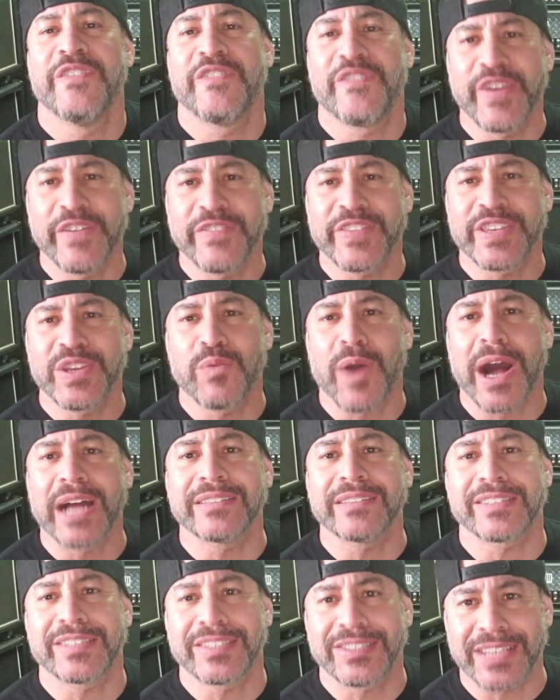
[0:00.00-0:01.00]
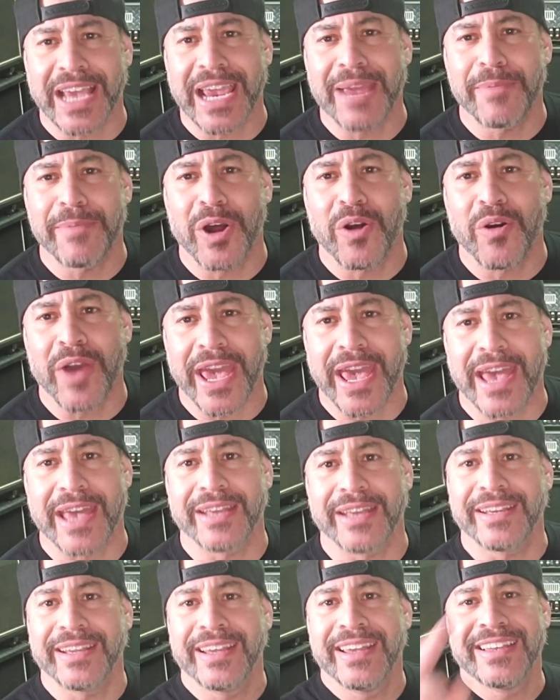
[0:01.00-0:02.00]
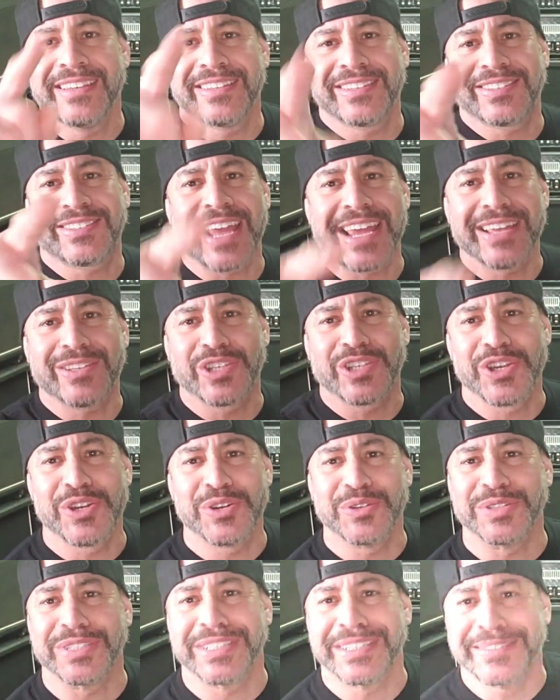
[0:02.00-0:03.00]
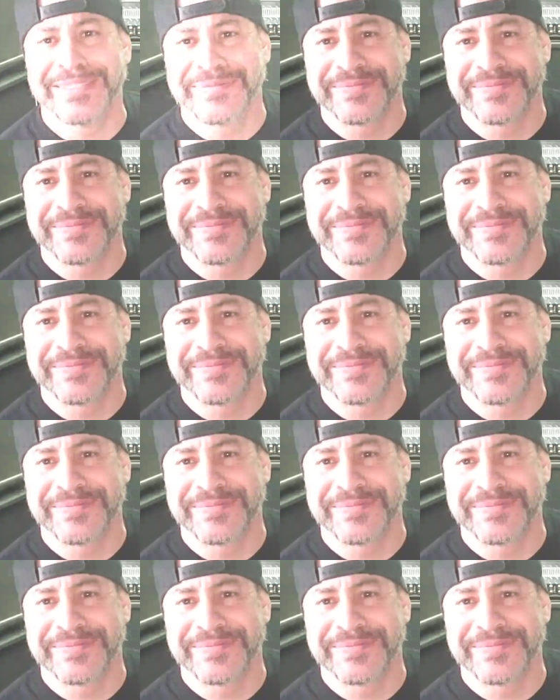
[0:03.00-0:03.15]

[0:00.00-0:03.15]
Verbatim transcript: 50 watt Sabot head. Stay tuned.